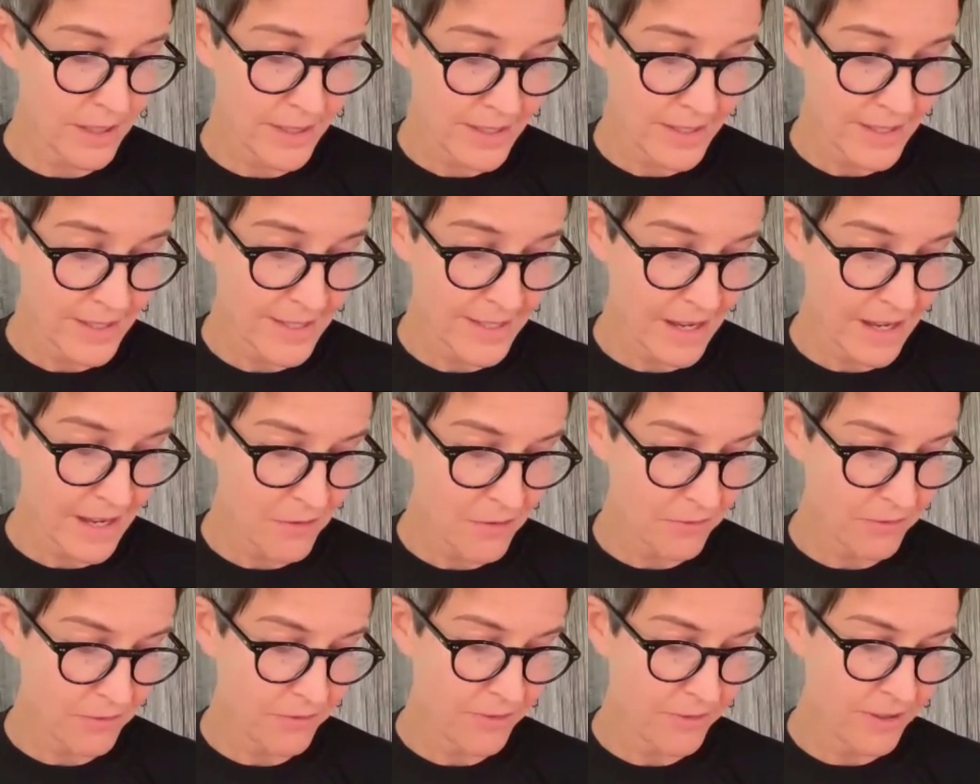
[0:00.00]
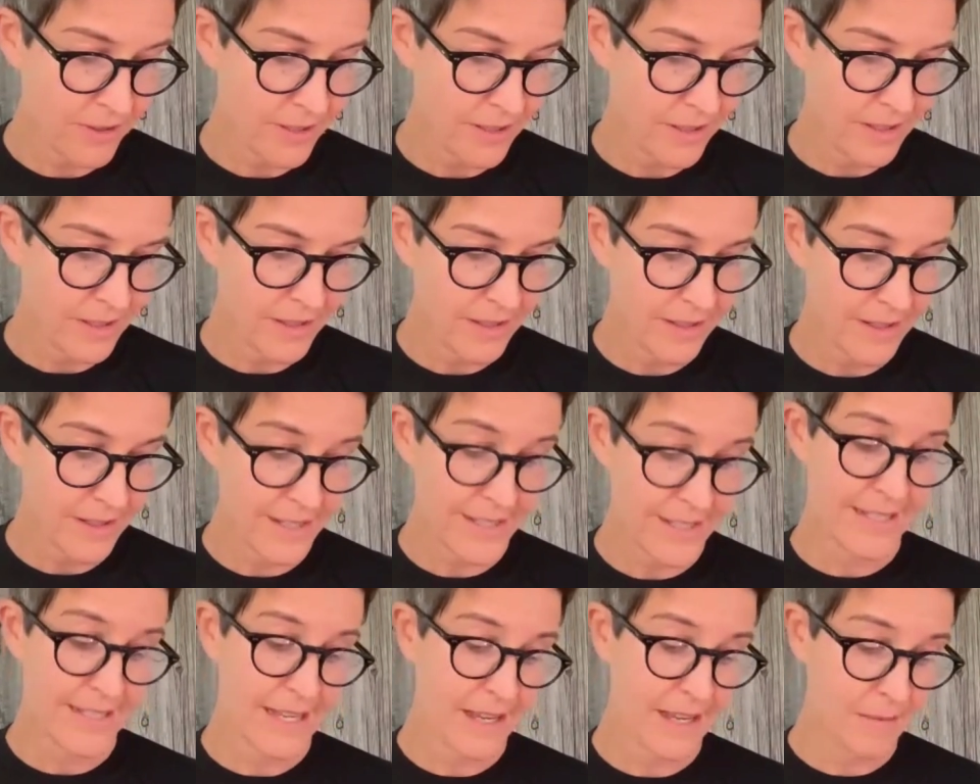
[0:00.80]
itself,
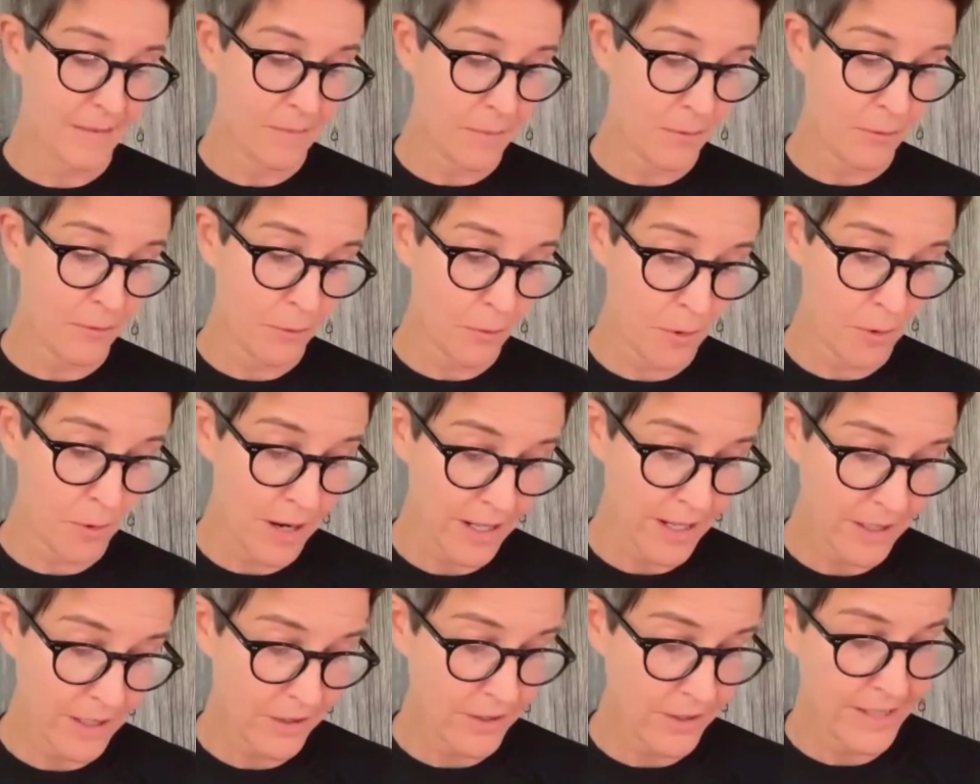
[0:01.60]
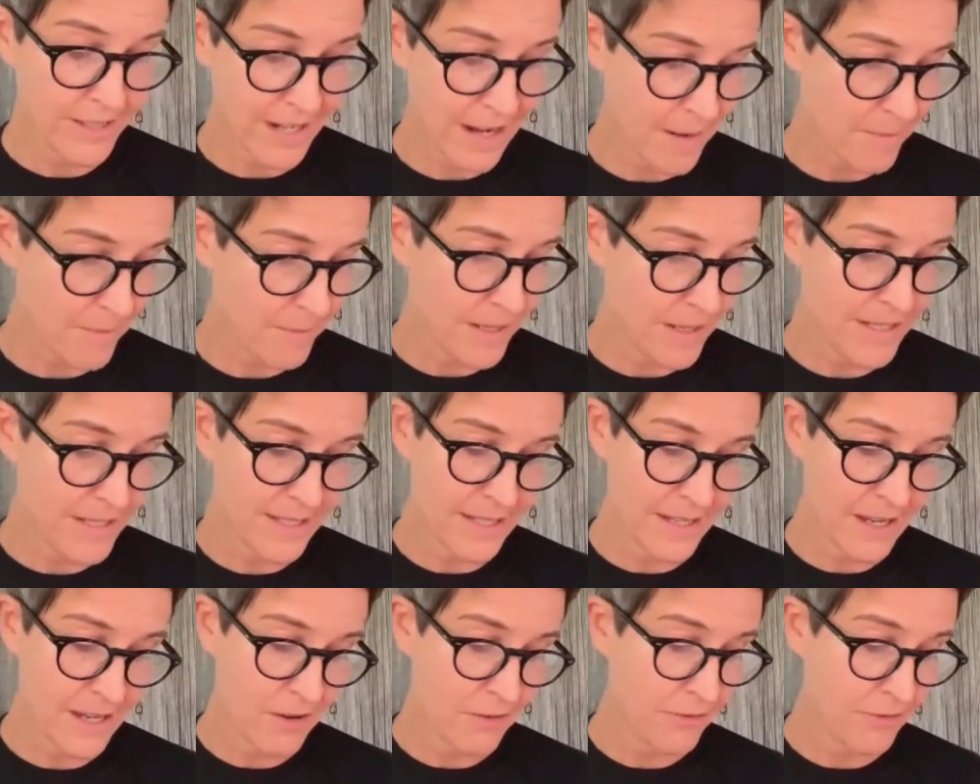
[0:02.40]
I said before I could stop
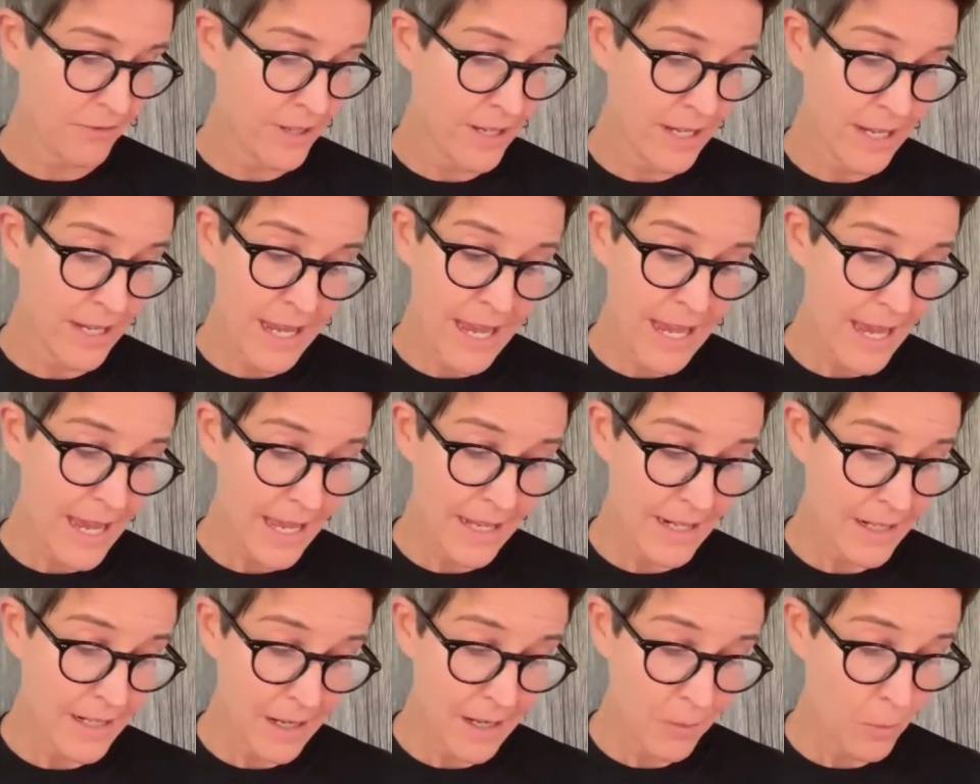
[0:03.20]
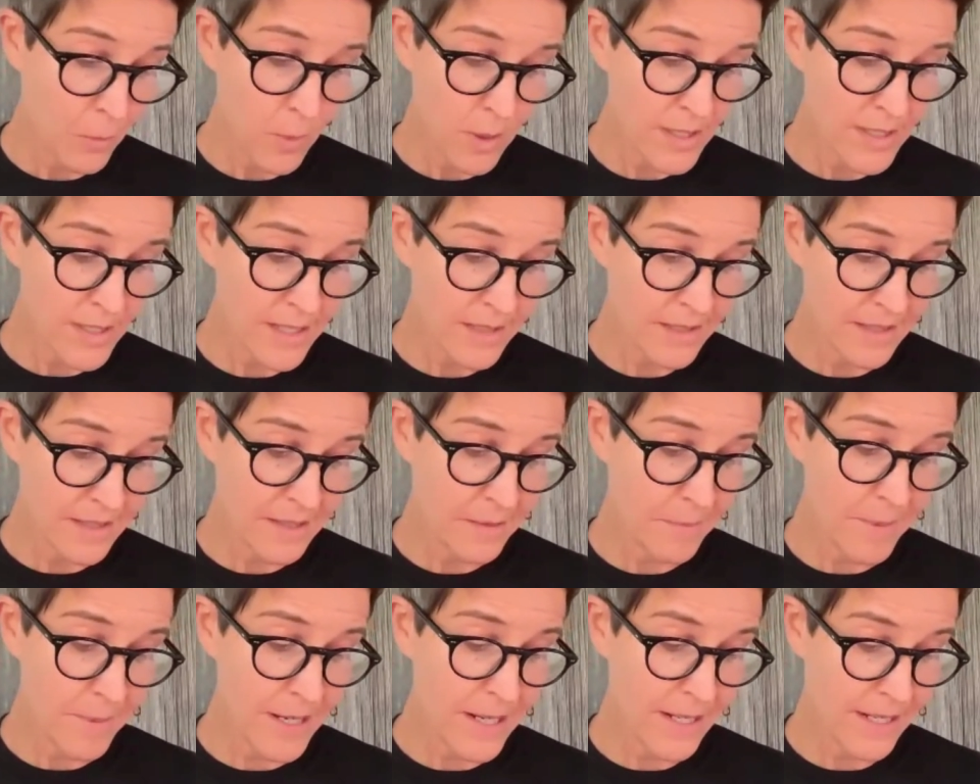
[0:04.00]
myself. And I wasn't
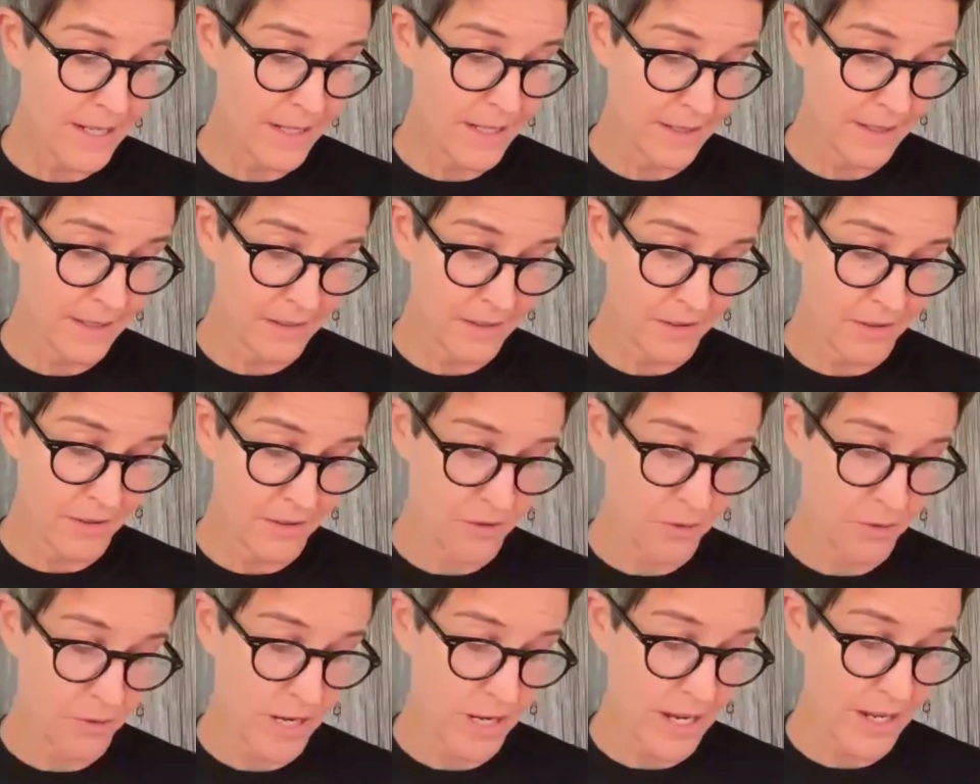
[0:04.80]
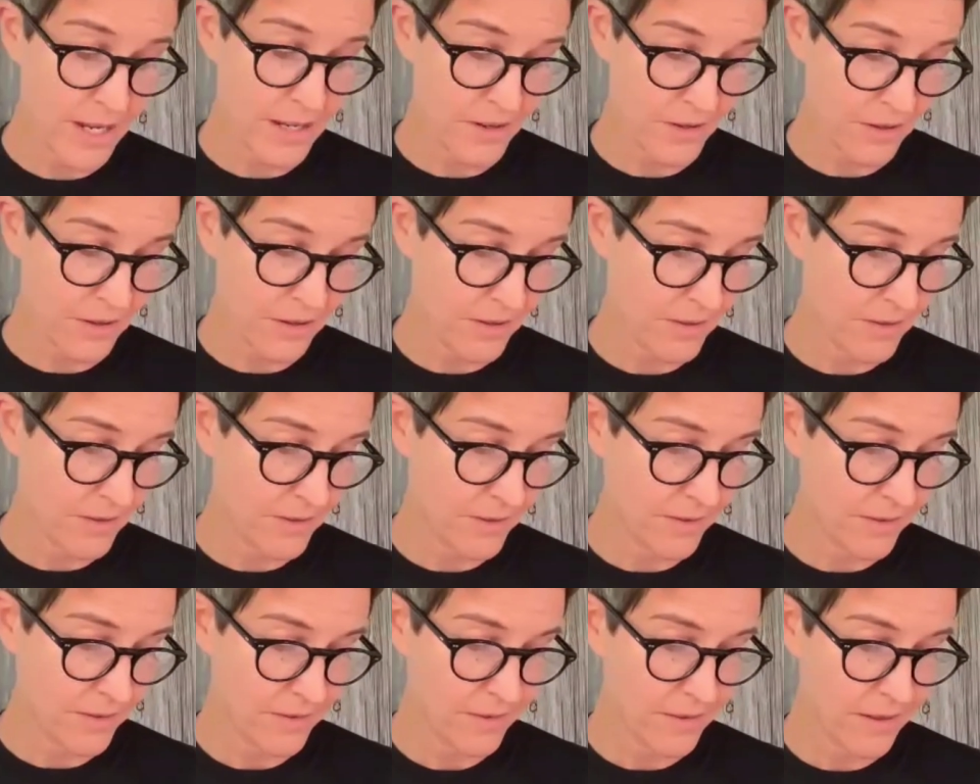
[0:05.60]
speaking to the creator.
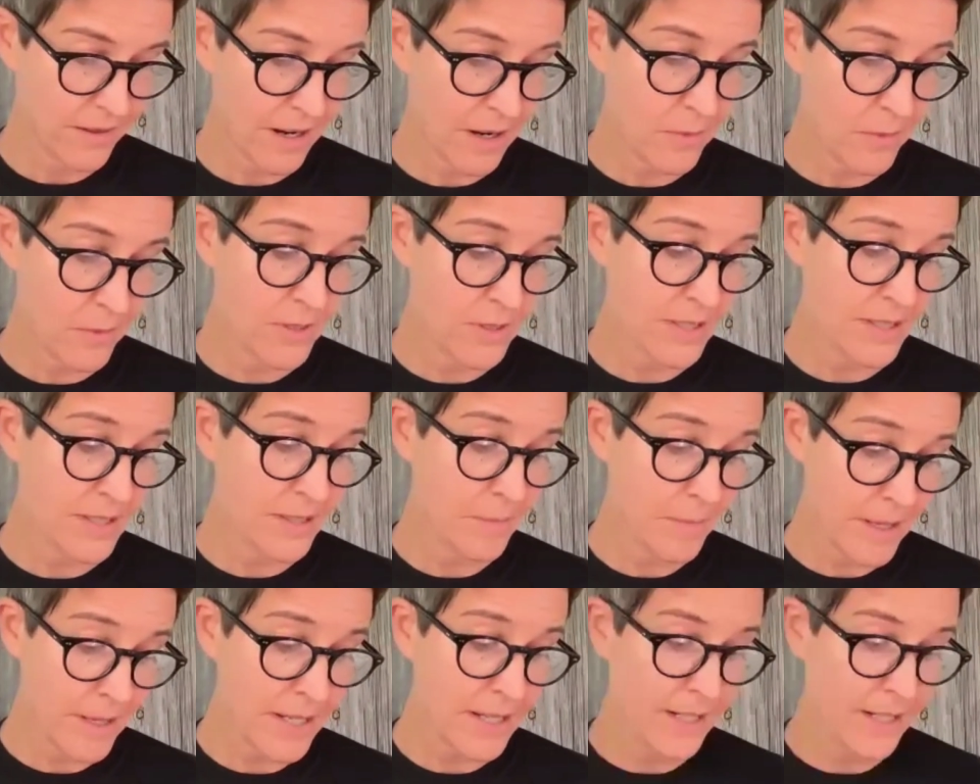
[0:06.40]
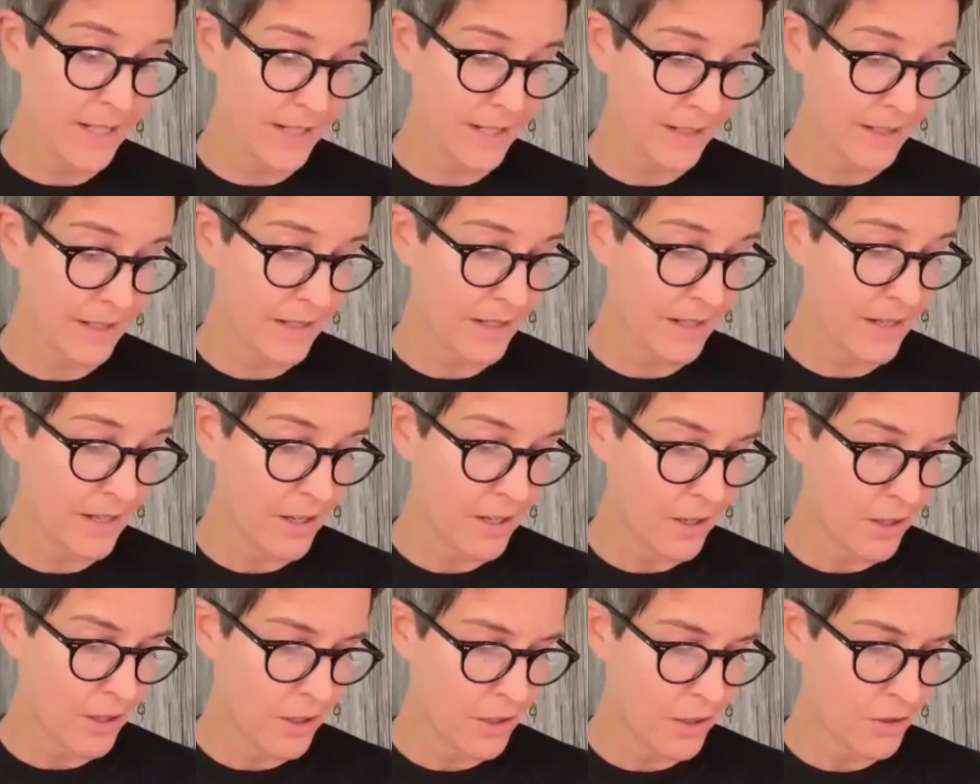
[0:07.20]
I was speaking
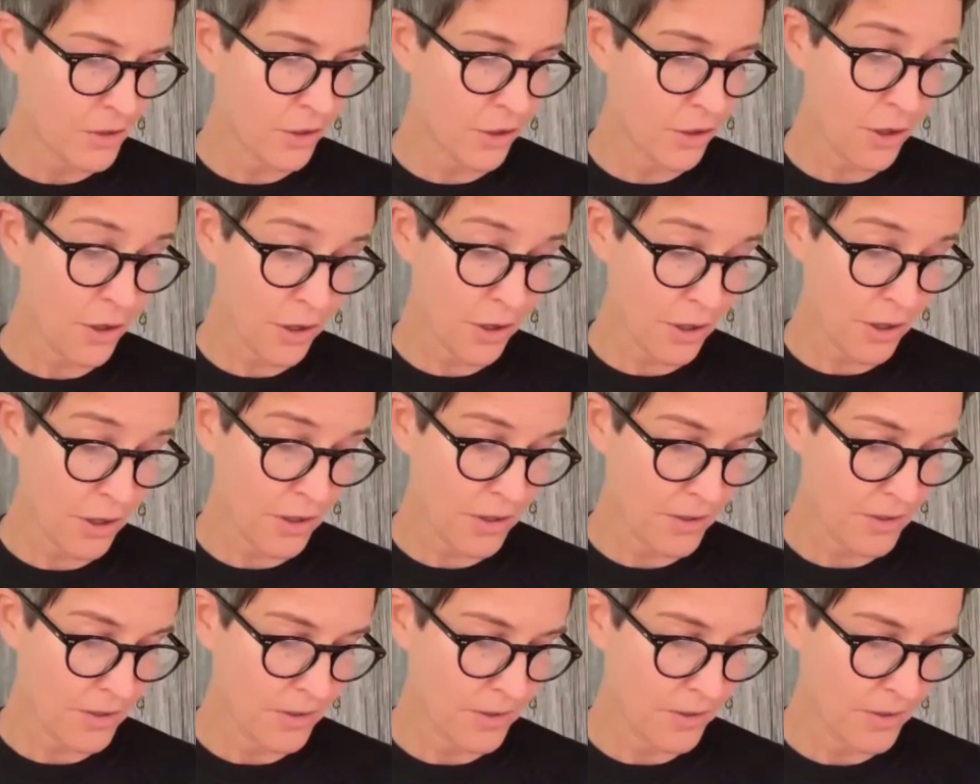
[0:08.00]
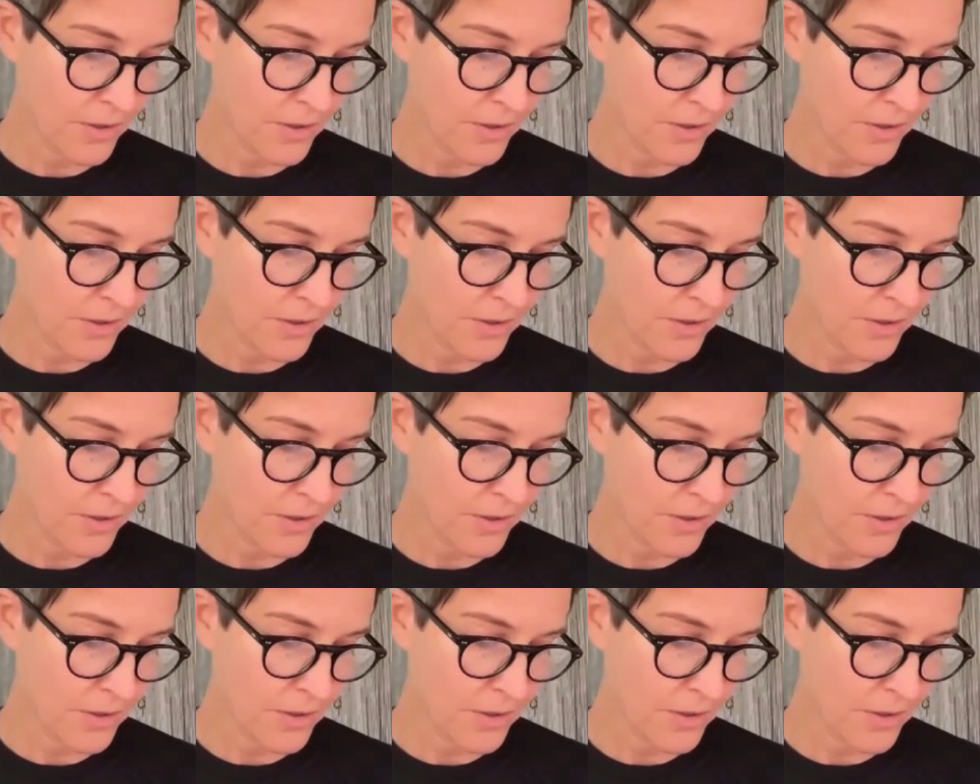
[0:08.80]
to her.